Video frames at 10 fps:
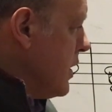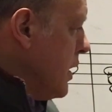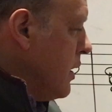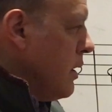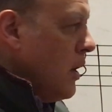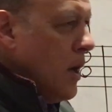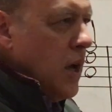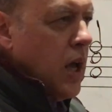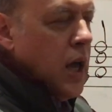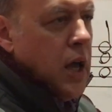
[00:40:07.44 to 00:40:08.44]
in
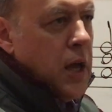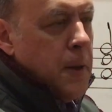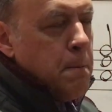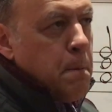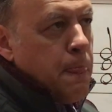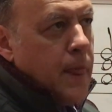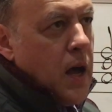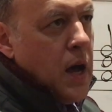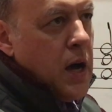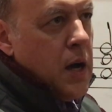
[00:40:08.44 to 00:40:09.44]
a
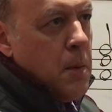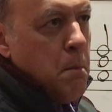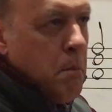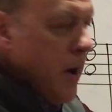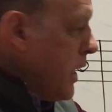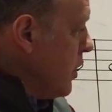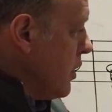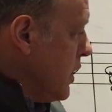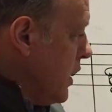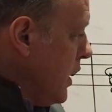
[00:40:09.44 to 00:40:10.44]
minor
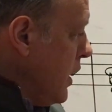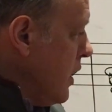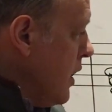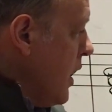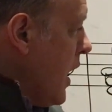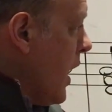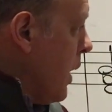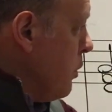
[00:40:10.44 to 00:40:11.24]
key, and I'm